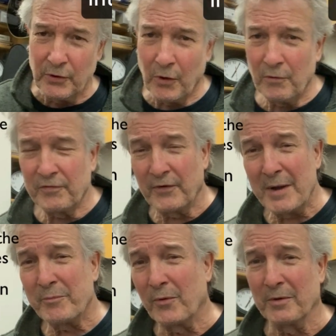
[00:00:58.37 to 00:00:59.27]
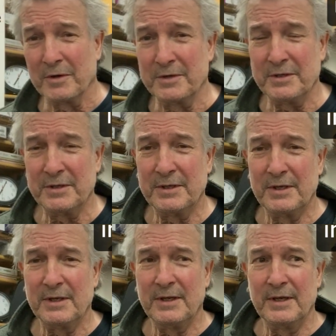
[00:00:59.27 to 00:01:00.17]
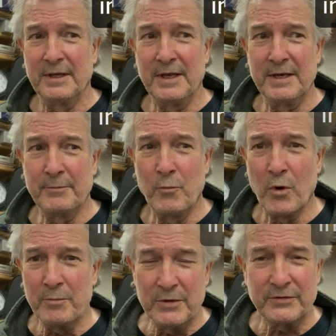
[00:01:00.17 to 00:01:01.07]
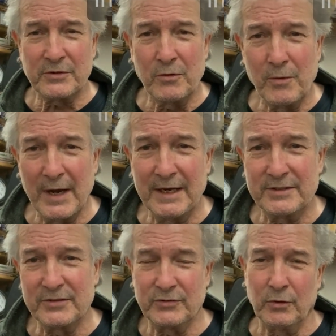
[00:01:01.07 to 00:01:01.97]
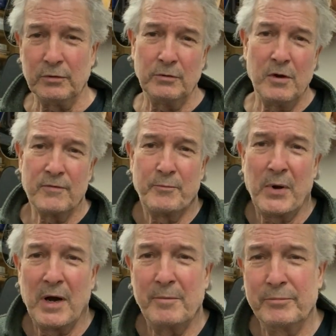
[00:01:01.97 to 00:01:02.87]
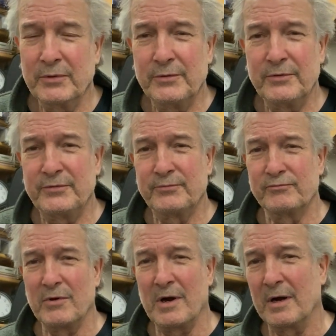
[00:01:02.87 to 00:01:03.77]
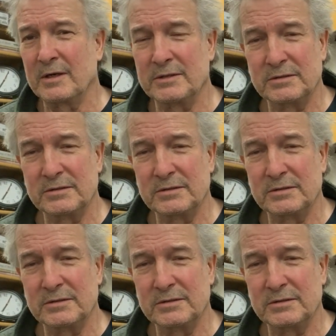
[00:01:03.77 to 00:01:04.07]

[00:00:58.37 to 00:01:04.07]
whole fretboard in a more musical way to solo over pop, blues, rock,